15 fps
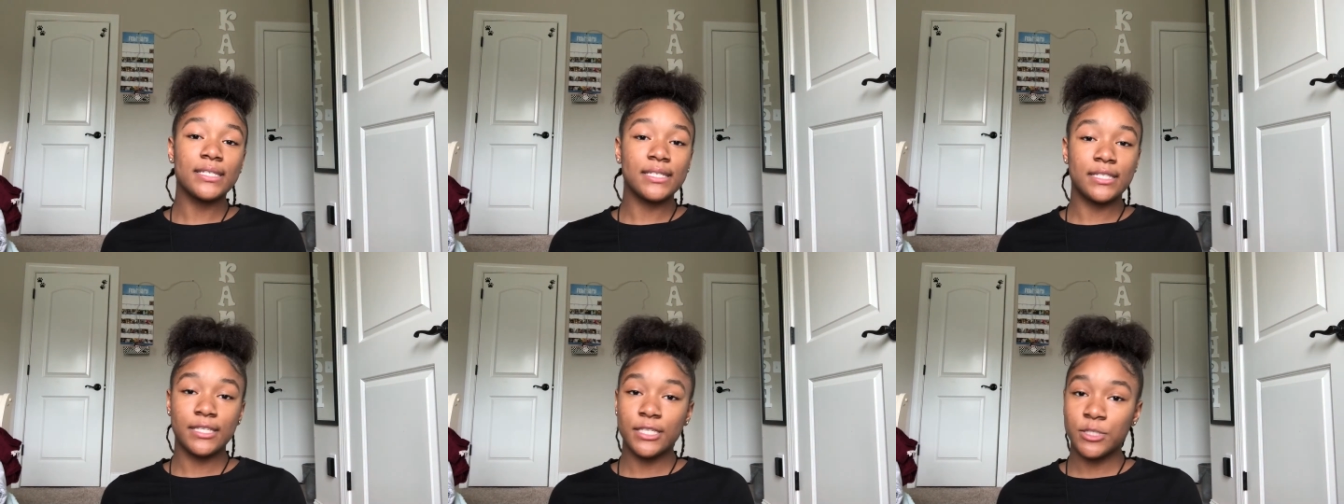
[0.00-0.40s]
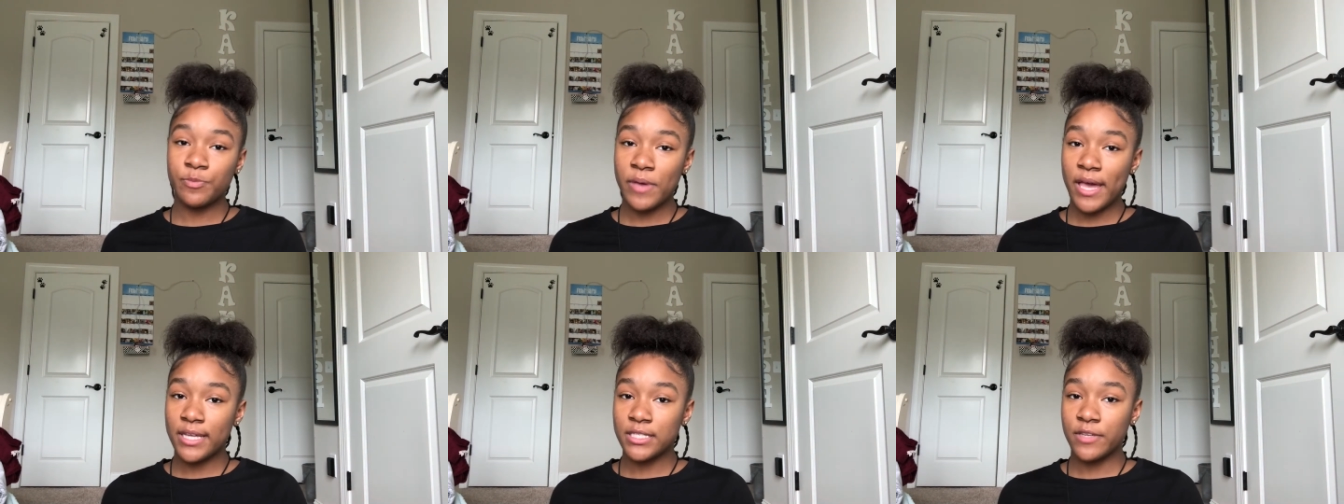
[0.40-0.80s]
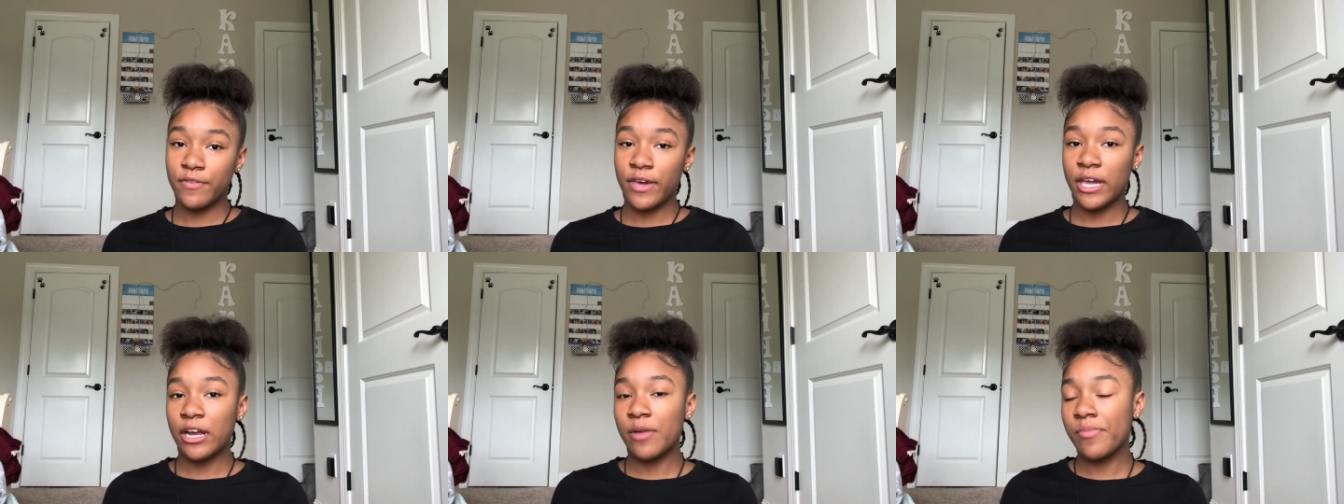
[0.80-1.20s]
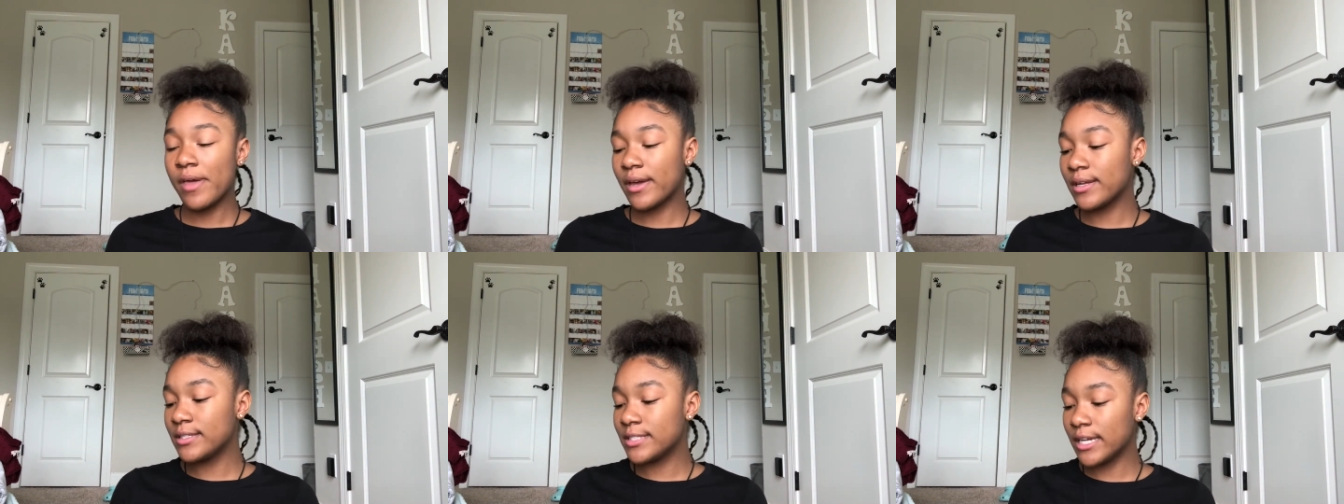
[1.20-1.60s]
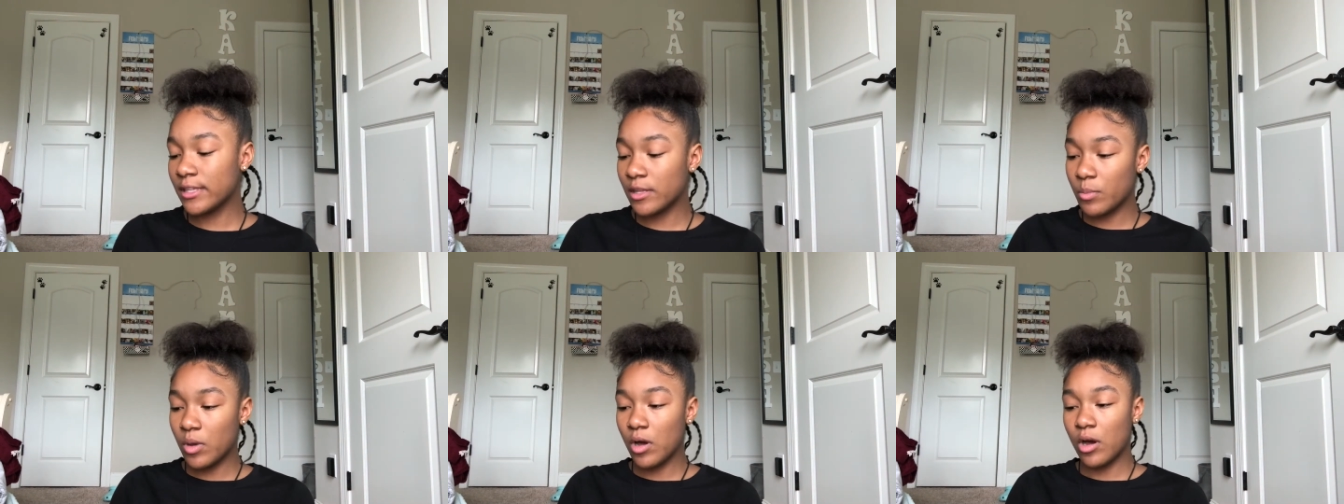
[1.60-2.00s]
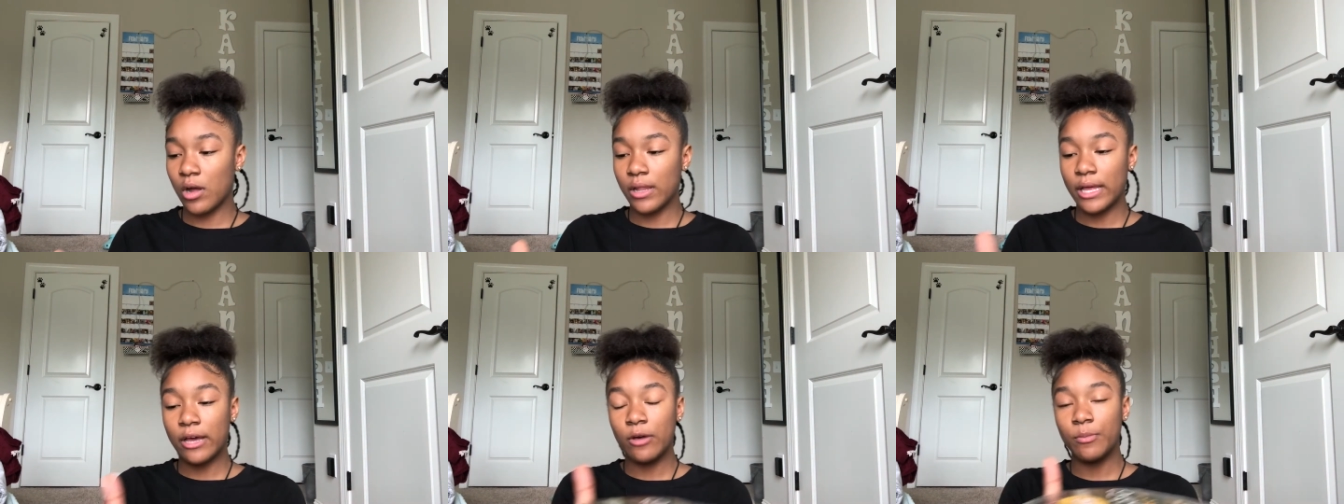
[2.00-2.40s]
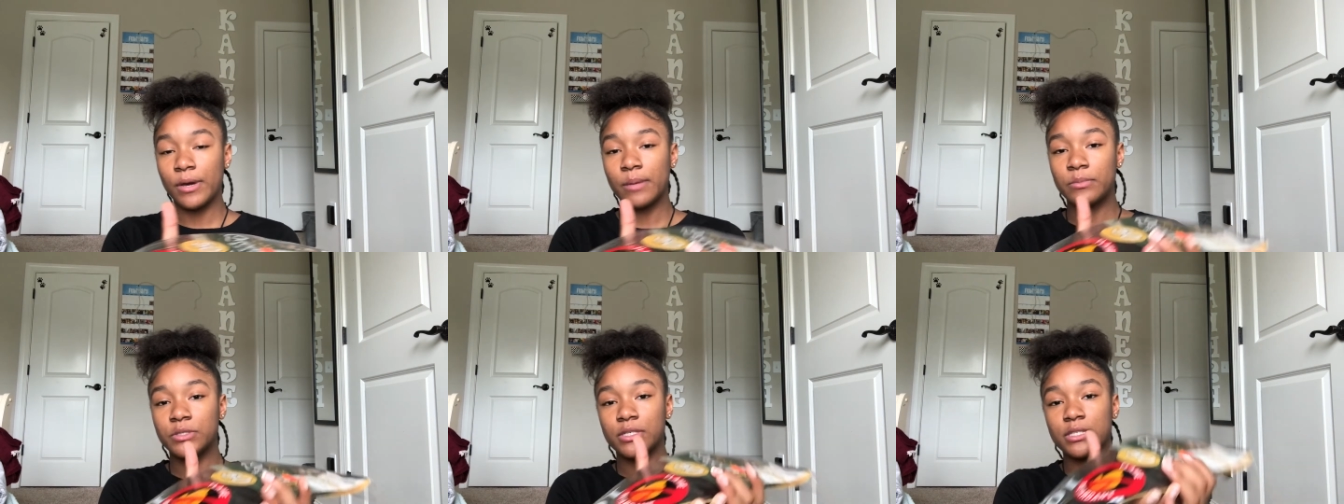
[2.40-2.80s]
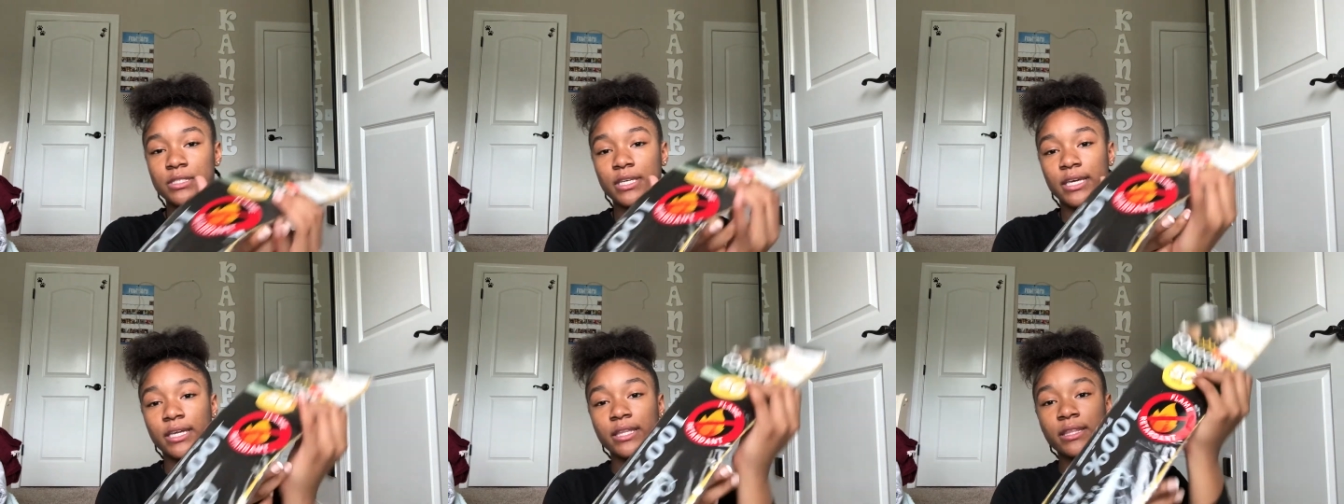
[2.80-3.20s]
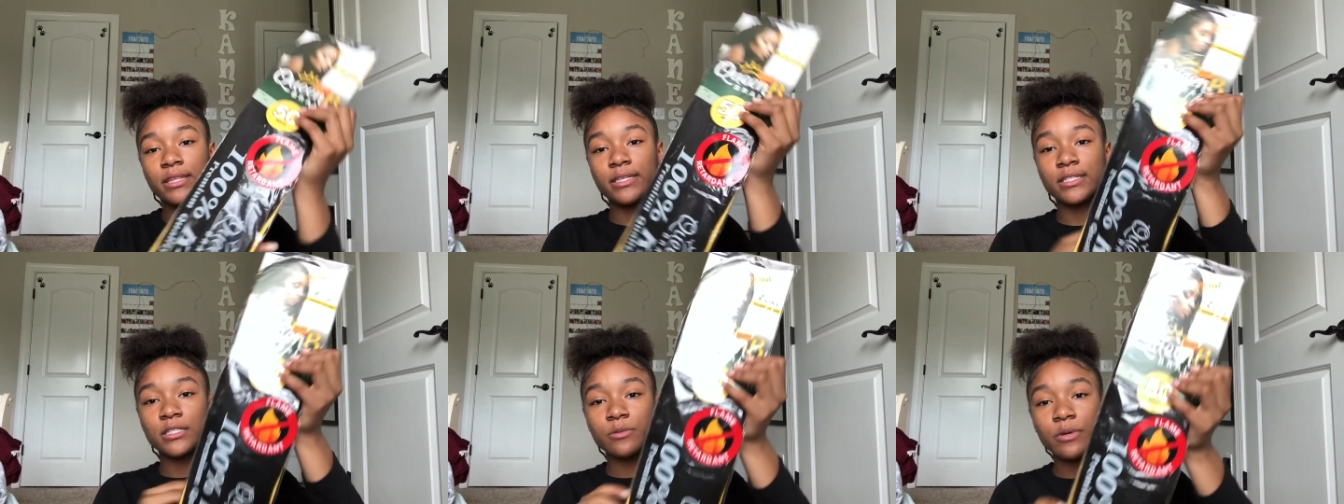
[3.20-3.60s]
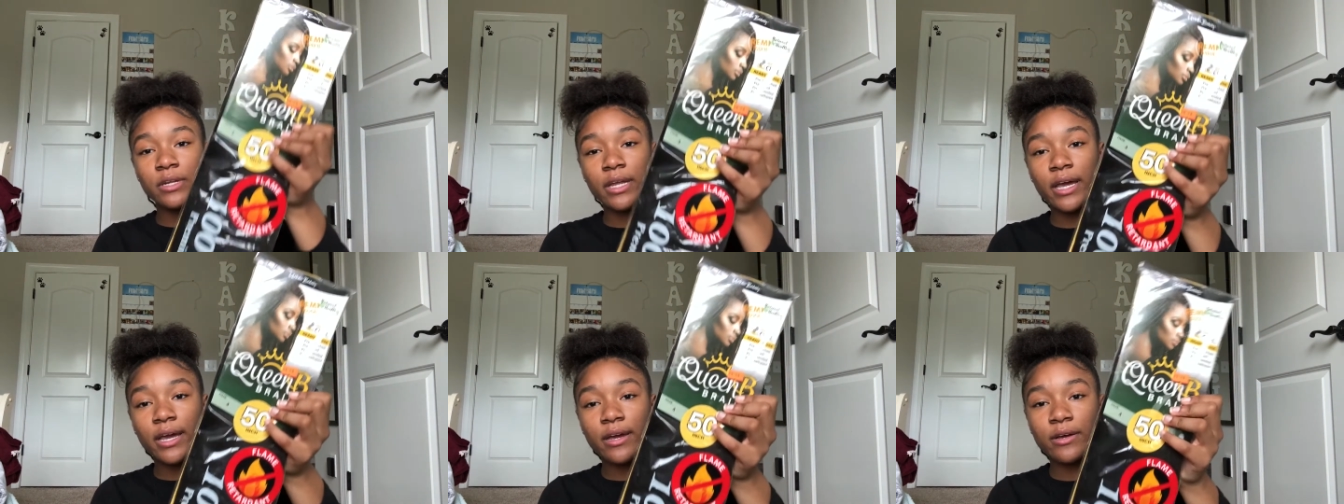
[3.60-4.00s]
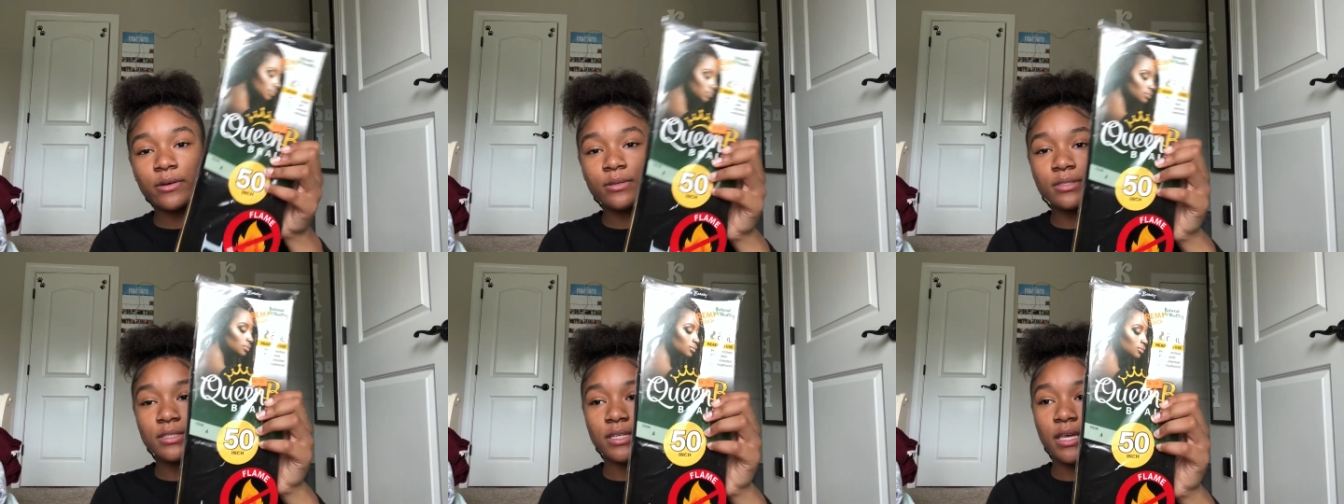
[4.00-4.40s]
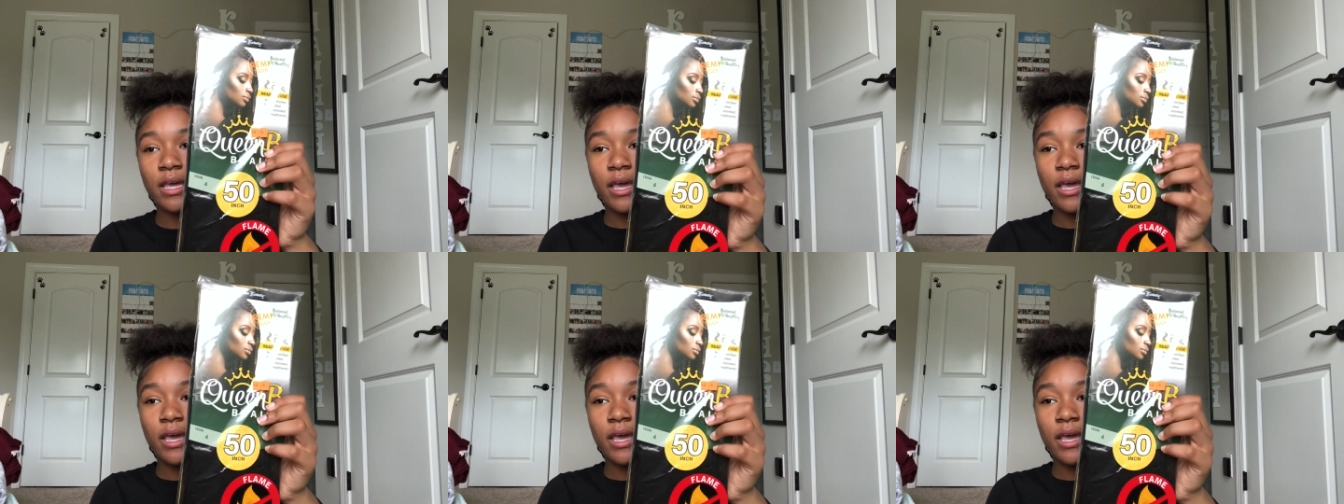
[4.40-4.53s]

six packs of hair i'm not gonna take them all out but i'm just gonna take this one out